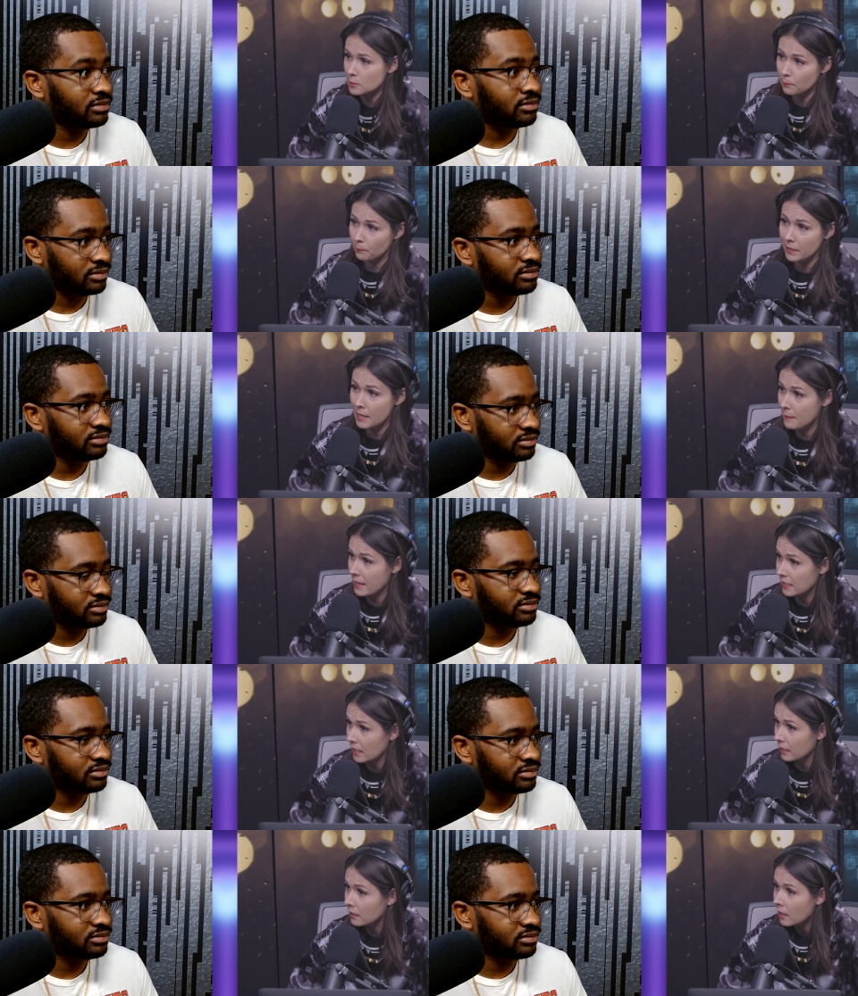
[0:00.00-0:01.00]
Speaker 1: mm-hmm.
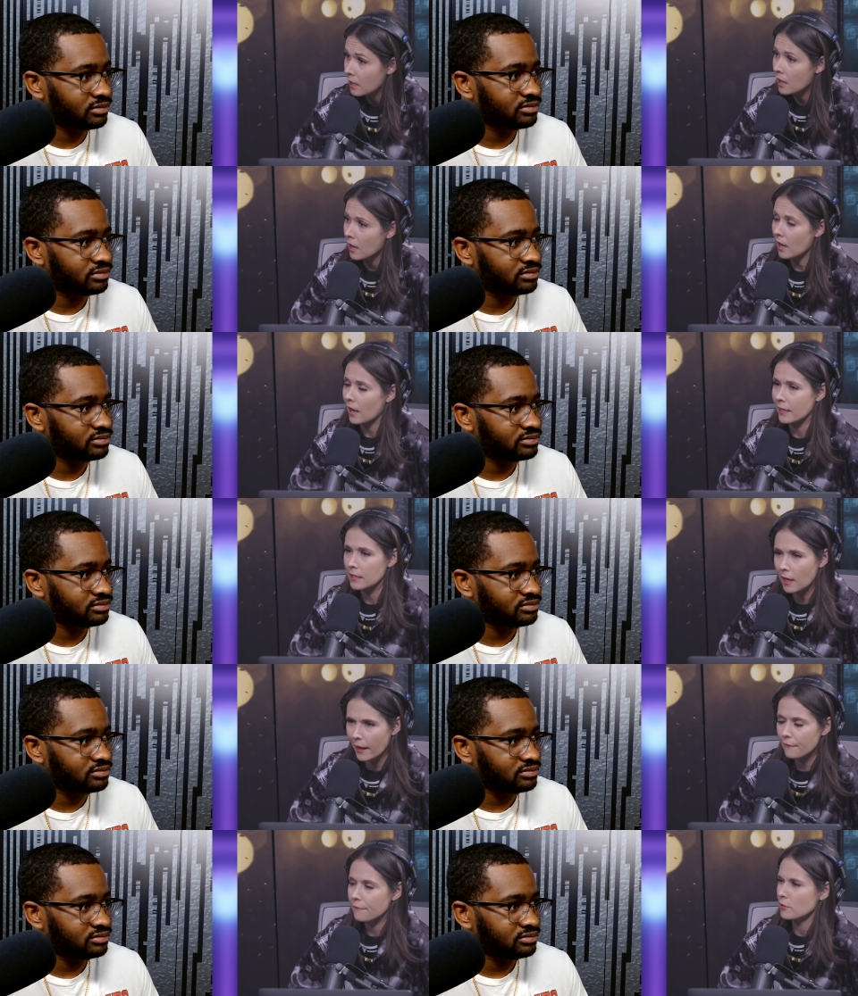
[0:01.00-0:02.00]
playmaking. Uh, he
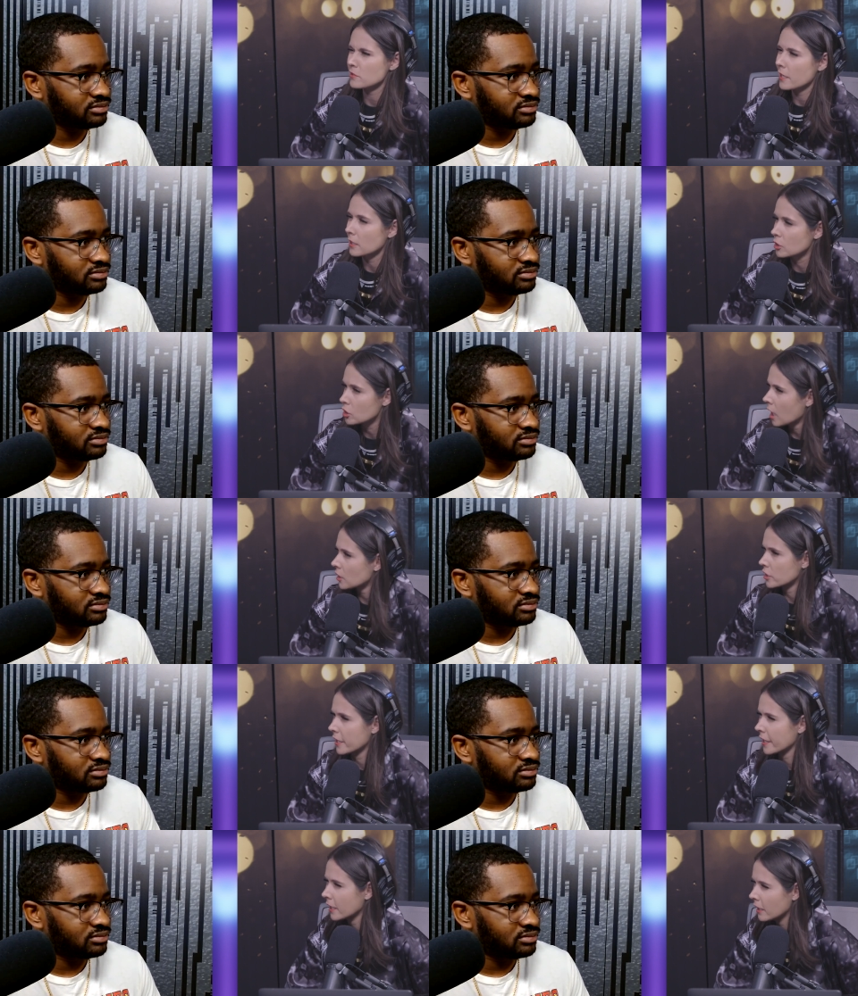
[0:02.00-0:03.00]
kind of feels like a Josh
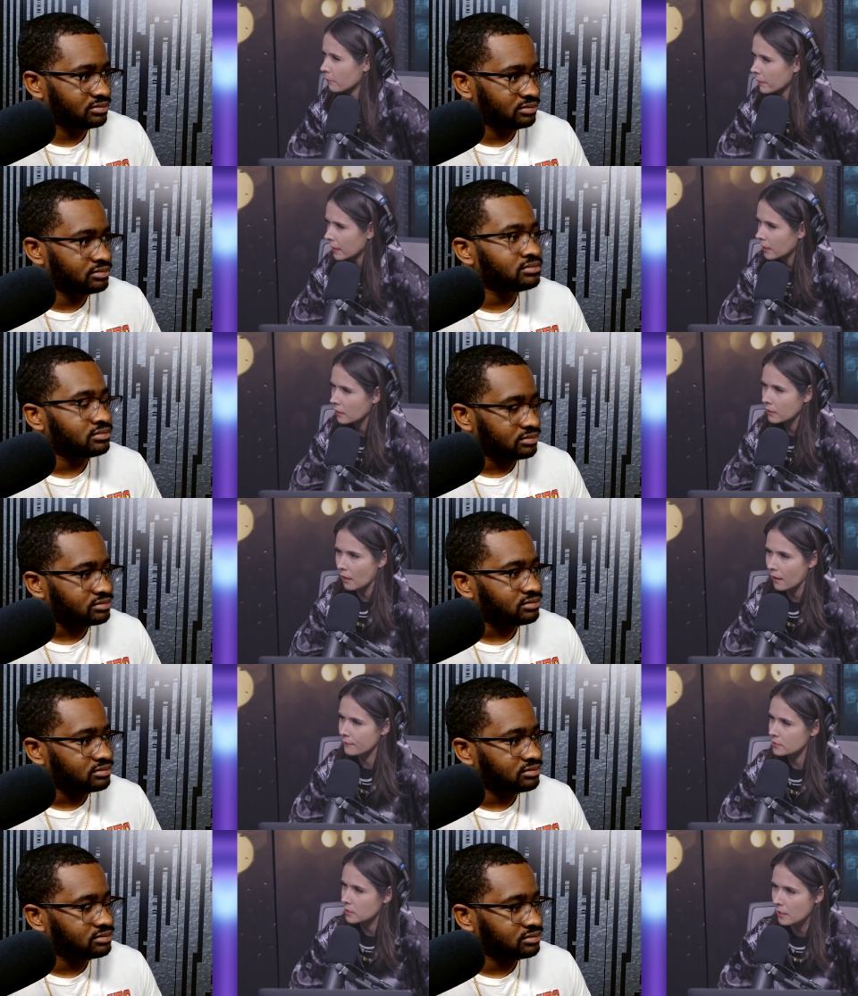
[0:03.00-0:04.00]
Giddey to me. Mm-hmm.
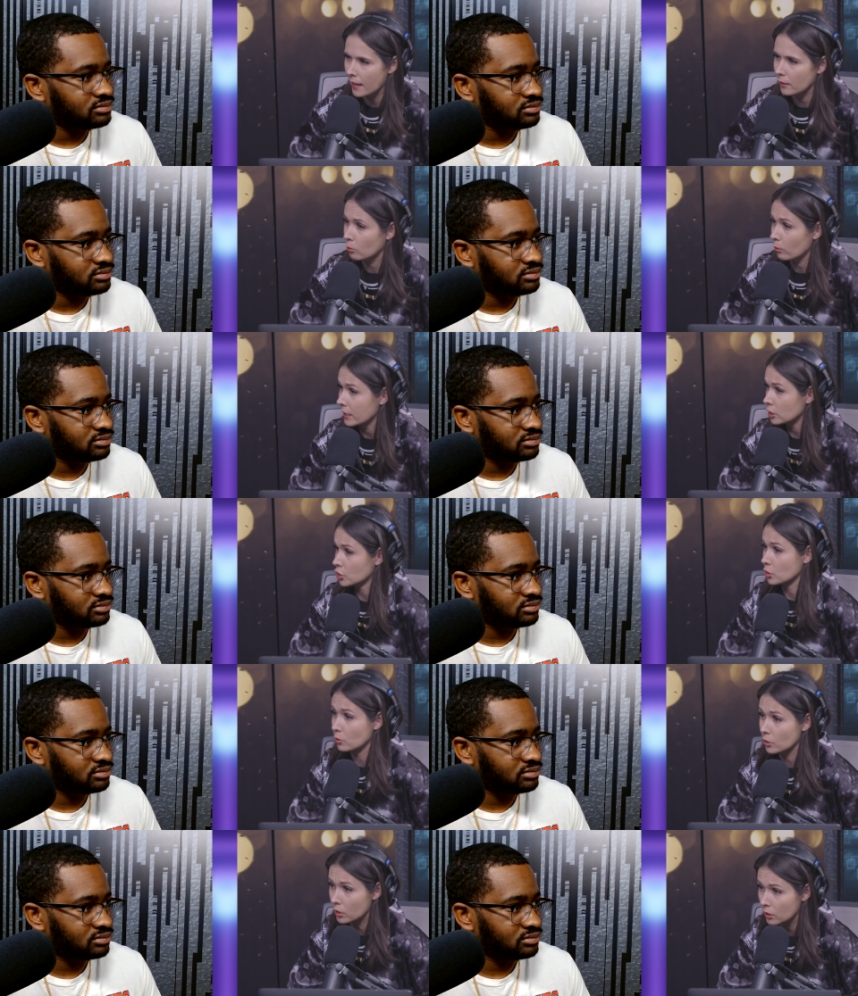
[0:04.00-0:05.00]
Obviously, not a great
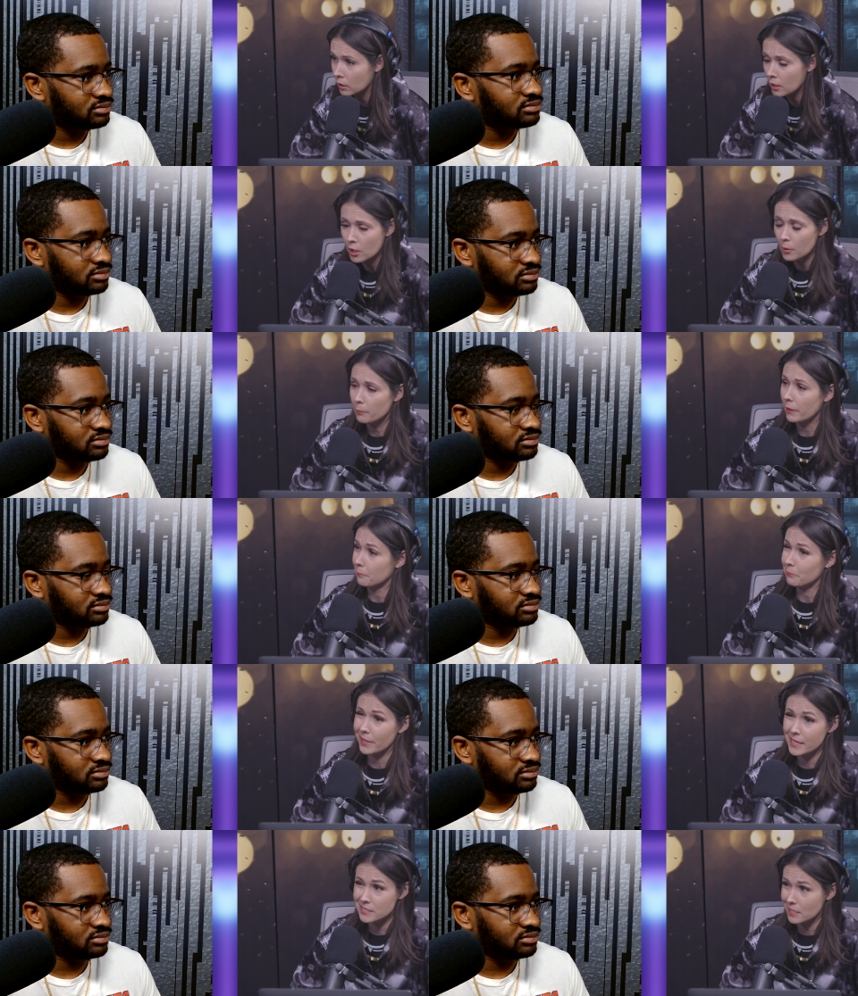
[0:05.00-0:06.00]
shooter, but
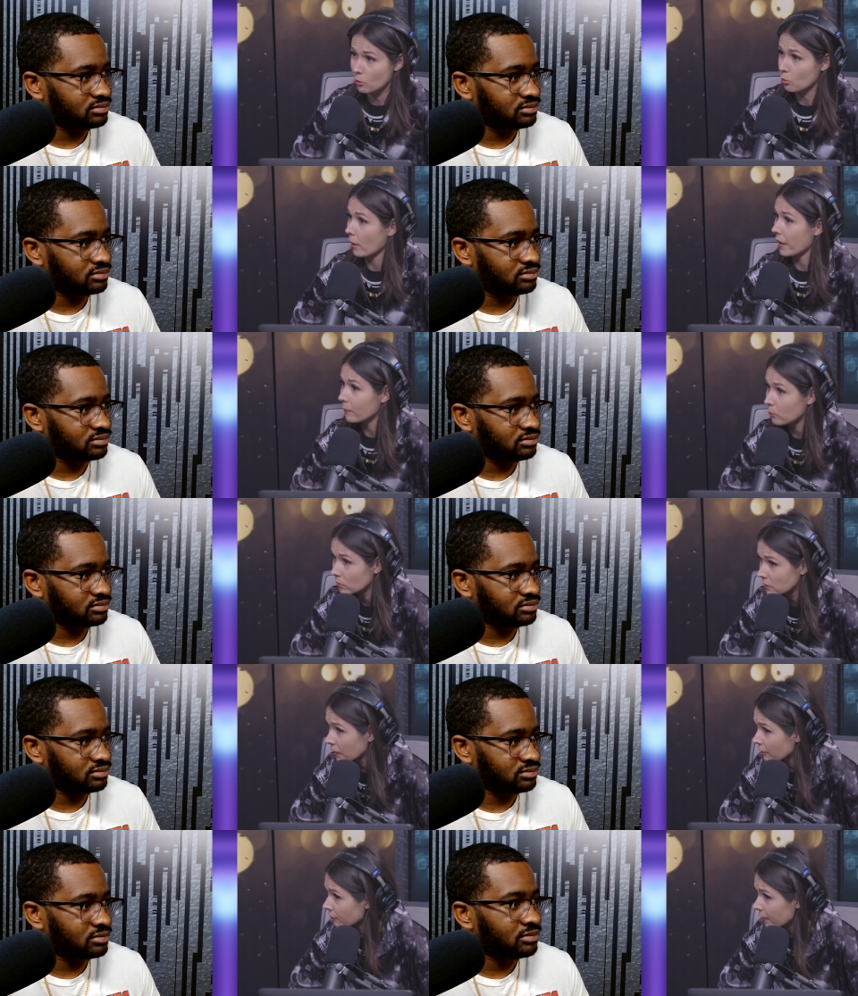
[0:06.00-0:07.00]
plays incredible
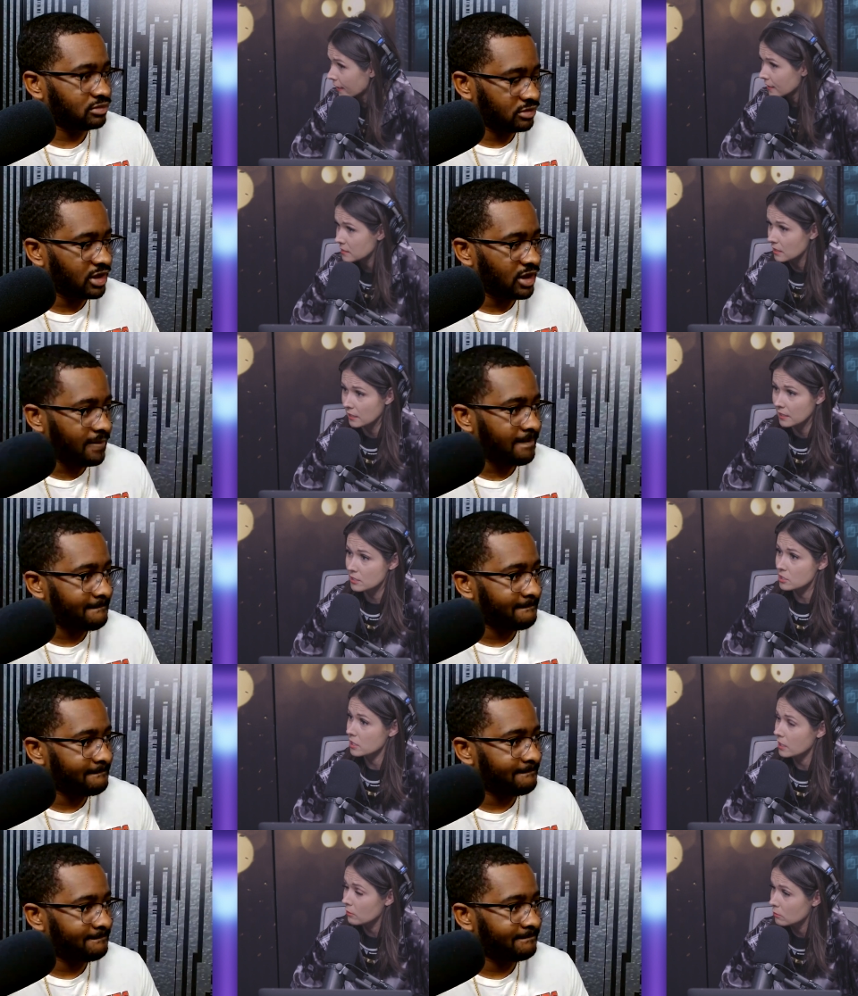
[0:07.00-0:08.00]
defense. Yeah. He gets
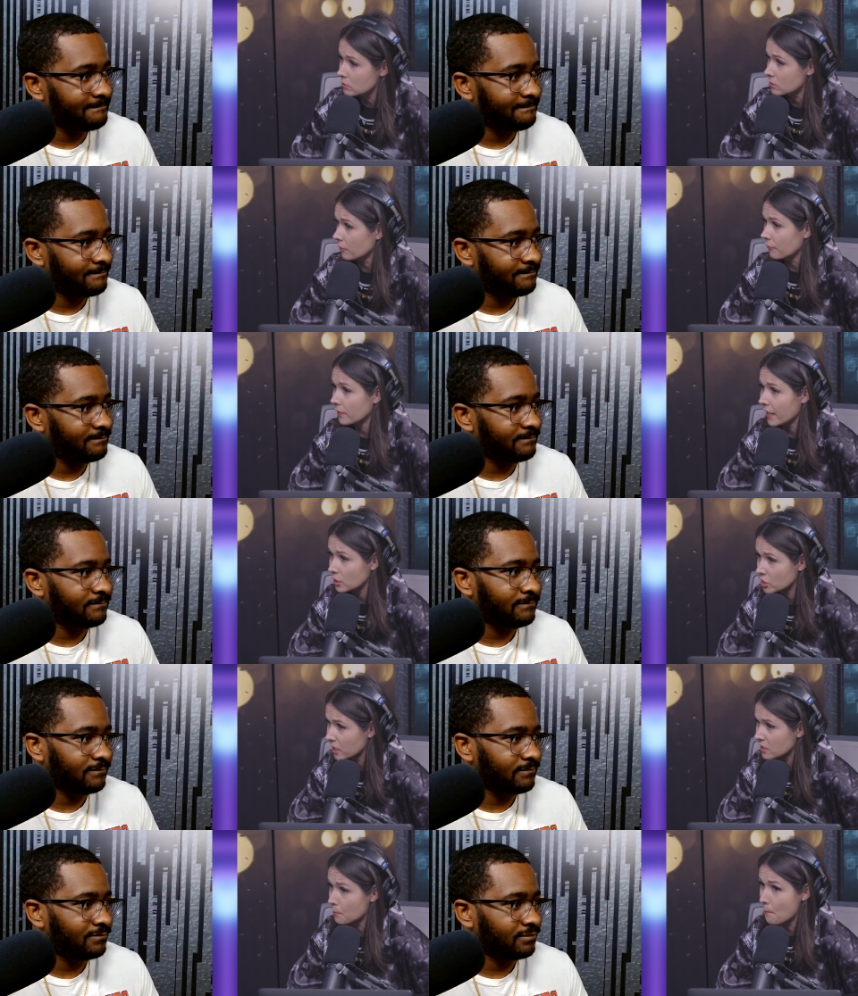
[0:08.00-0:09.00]
steals,
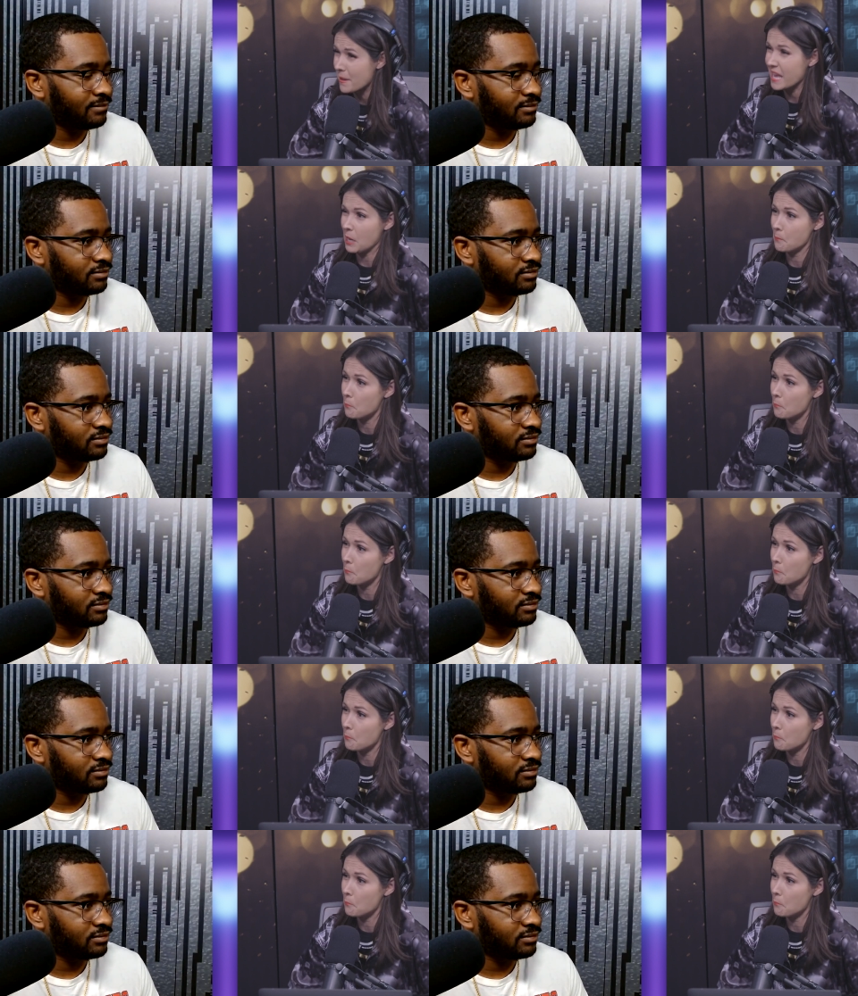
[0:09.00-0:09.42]
deflections, big